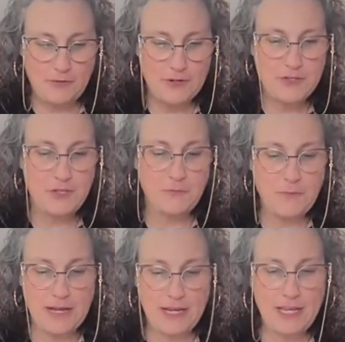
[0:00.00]
over to
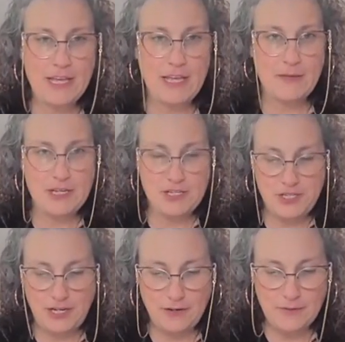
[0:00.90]
my
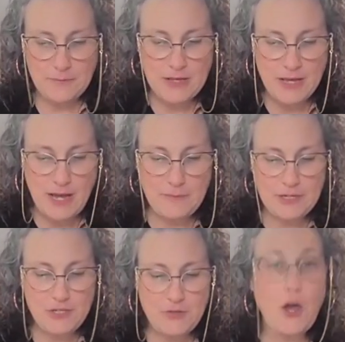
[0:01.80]
image here. I'm
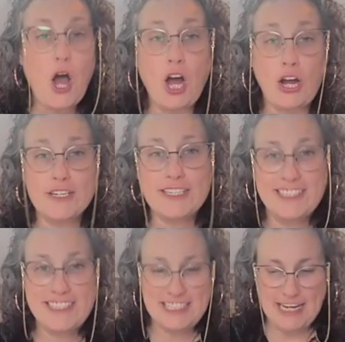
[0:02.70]
going to do the
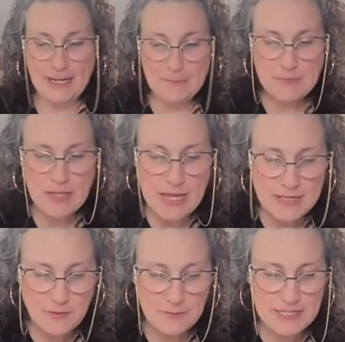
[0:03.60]
heart today.
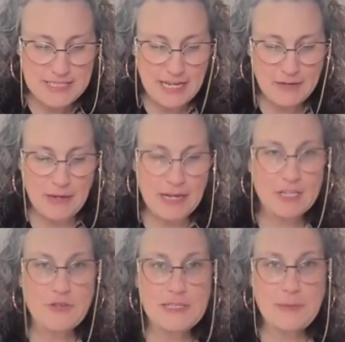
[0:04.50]
So I'm going to take
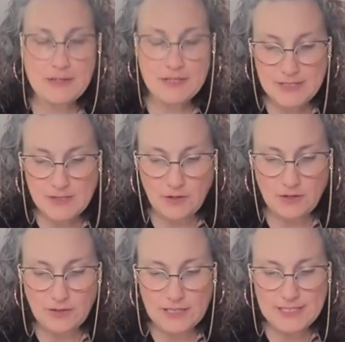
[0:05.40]
my transparency
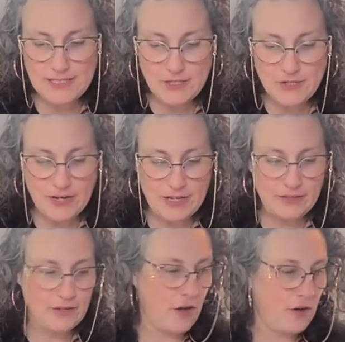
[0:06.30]
circle and center
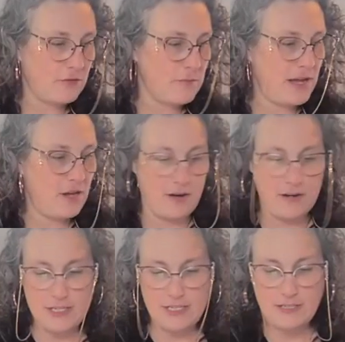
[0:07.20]
it over my
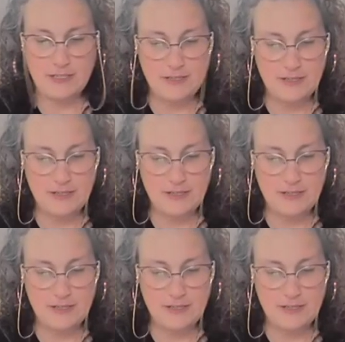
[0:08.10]
heart.